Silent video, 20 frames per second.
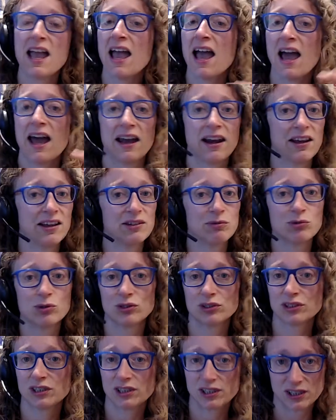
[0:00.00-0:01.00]
and I
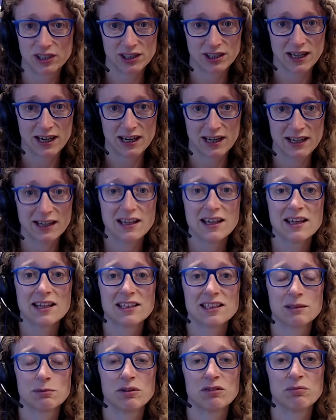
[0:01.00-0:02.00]
wanted to share
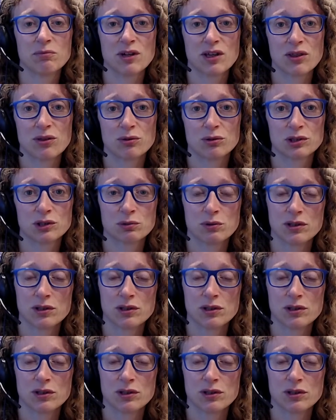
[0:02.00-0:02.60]
some of my thoughts